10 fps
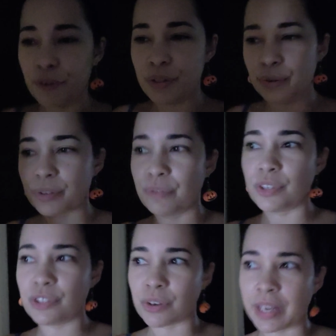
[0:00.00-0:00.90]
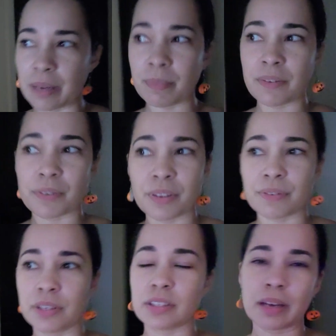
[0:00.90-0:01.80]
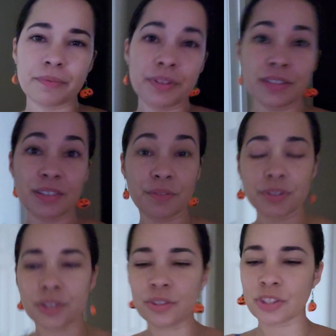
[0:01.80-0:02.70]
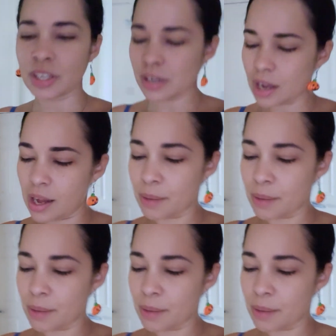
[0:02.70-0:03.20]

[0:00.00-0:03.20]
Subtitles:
For those of you joining me for the first time for this infusion,